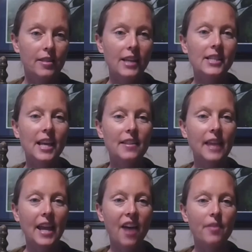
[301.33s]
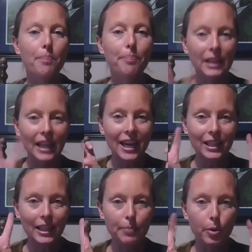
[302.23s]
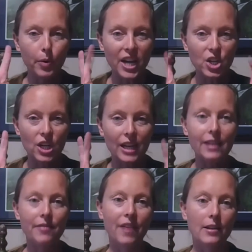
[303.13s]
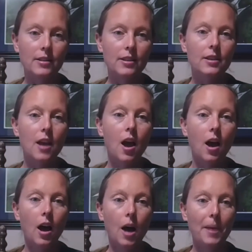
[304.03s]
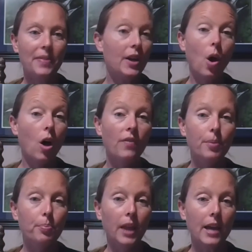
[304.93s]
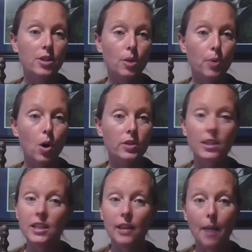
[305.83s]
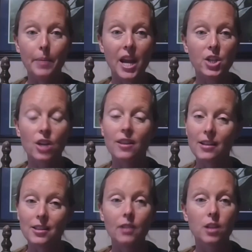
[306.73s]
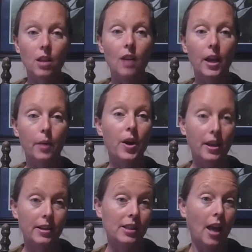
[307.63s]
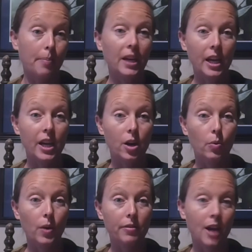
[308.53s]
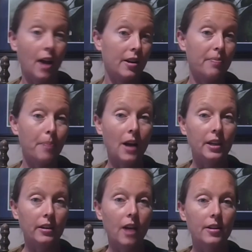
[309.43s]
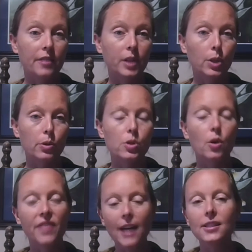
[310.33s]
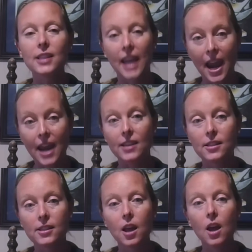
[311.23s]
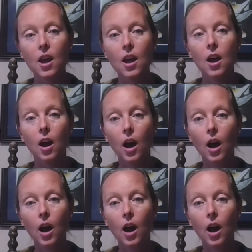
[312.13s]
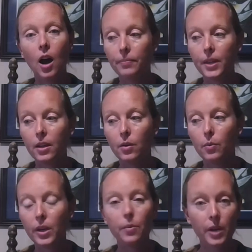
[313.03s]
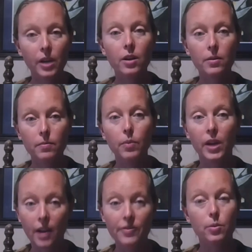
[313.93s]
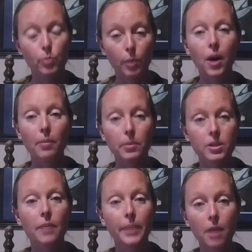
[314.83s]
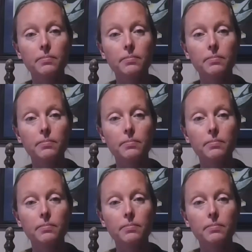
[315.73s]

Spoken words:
They say that they have blade liberation events, and that all of the blades are prone to delamination. That sounds a lot like what is happening here with not enough bonding, not enough glue. So if that's the case, um, we could have some real problems coming up.